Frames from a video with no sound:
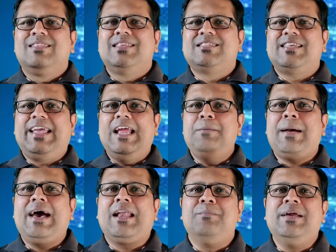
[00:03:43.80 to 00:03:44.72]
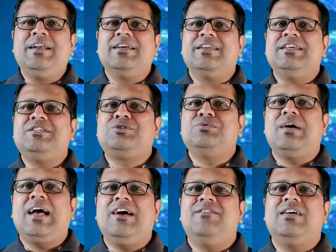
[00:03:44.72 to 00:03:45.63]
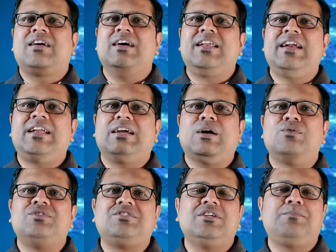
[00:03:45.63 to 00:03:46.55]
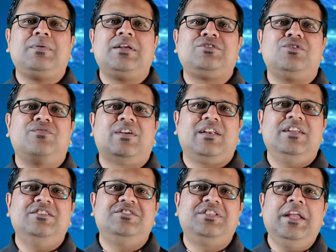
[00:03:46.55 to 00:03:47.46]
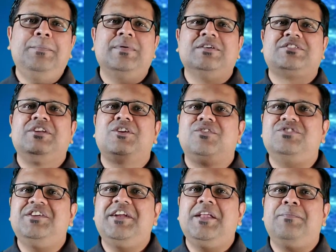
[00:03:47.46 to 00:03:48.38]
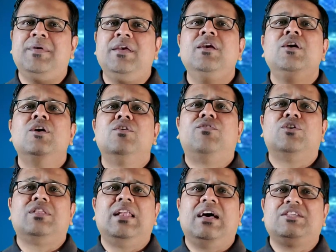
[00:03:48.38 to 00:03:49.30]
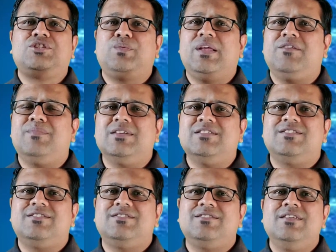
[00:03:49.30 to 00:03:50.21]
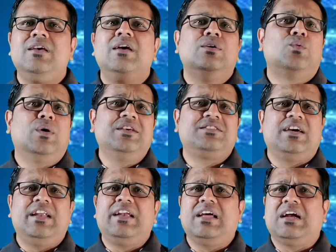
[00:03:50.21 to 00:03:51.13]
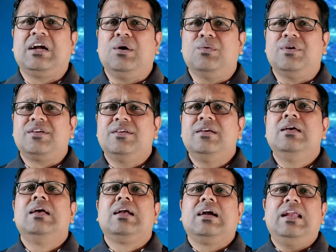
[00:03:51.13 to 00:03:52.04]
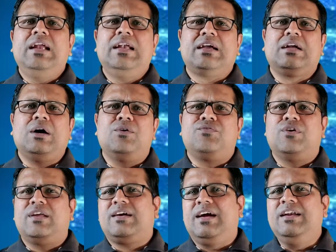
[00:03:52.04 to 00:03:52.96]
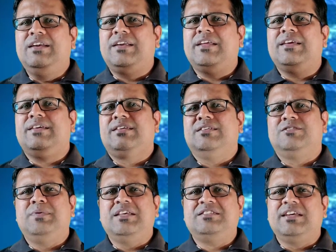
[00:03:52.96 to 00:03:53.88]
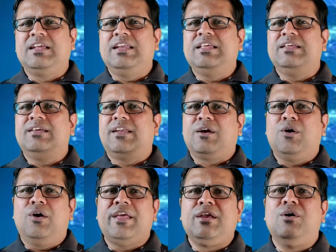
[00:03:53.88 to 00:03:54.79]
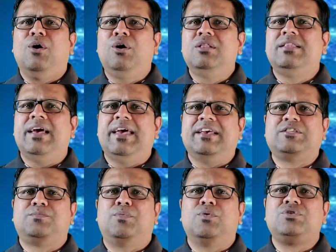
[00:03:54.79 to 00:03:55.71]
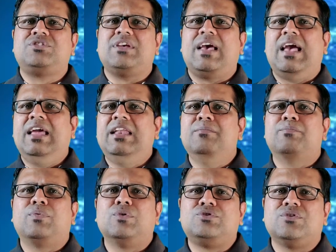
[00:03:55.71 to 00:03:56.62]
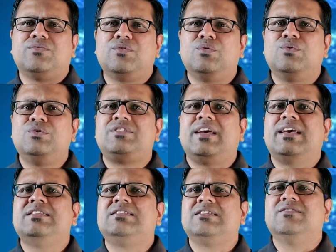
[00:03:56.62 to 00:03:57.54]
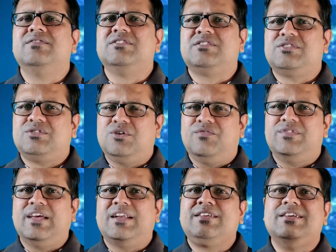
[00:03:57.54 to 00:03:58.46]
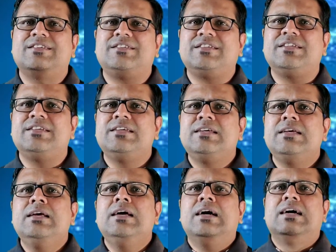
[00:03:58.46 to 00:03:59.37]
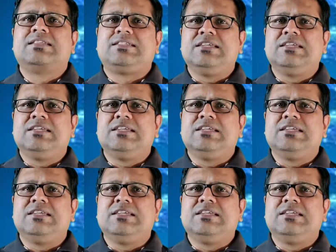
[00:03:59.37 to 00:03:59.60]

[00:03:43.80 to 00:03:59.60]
The second parameter is to have a current account surplus of at least 3% of GDP for the last 12 months. What is current account? Current account for a country is basically recording all the exports and imports of goods and services of that country. A